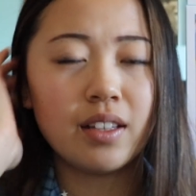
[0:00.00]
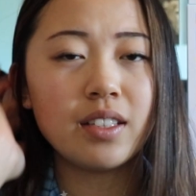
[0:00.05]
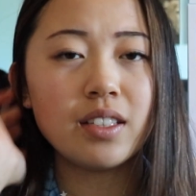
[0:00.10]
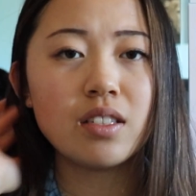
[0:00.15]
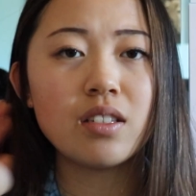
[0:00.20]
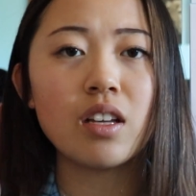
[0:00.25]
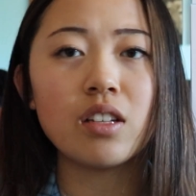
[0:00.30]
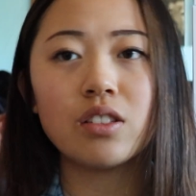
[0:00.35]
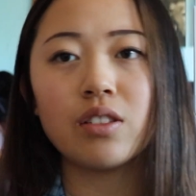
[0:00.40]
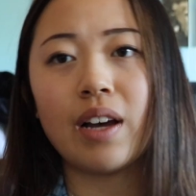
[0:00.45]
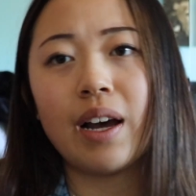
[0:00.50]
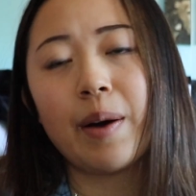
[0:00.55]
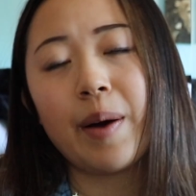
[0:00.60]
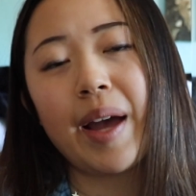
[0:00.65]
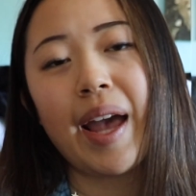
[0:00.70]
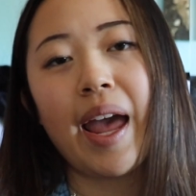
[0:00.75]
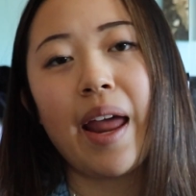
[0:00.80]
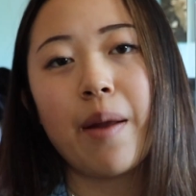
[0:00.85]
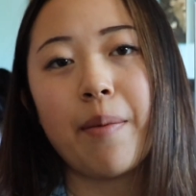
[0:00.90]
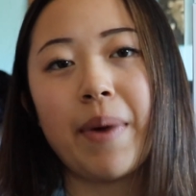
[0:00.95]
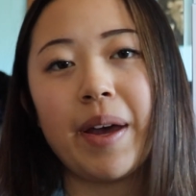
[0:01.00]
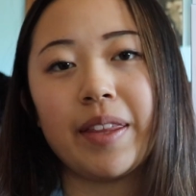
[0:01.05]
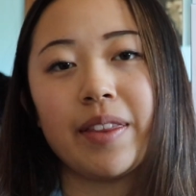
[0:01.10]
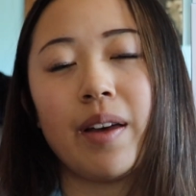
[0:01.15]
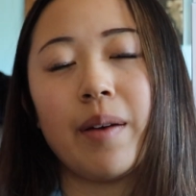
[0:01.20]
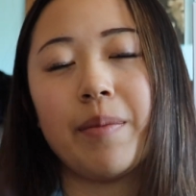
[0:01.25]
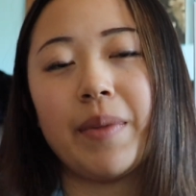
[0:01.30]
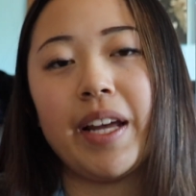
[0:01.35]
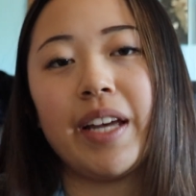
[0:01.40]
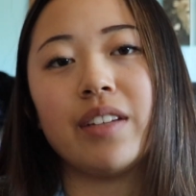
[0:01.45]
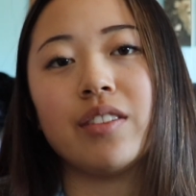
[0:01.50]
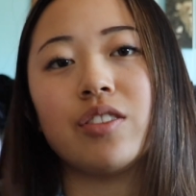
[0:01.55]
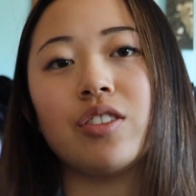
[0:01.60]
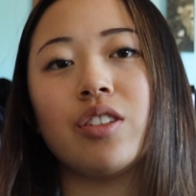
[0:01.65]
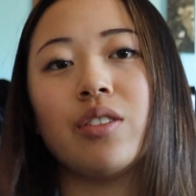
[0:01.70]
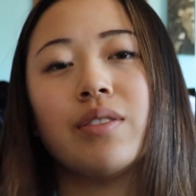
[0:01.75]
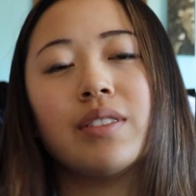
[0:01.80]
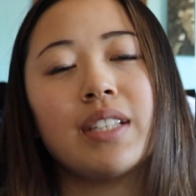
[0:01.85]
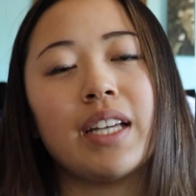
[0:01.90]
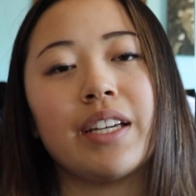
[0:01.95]
And this is also how I edit my thumbnails
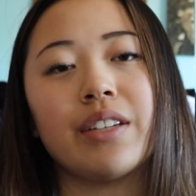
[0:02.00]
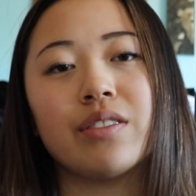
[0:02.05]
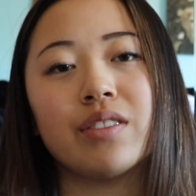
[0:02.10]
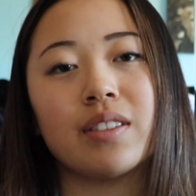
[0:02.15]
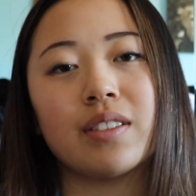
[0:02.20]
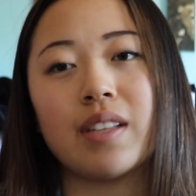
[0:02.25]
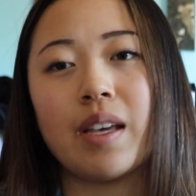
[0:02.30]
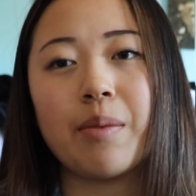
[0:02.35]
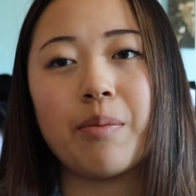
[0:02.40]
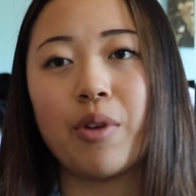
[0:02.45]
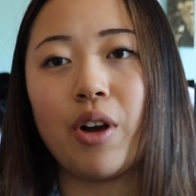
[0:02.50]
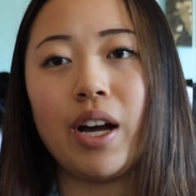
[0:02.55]
too, is I use the same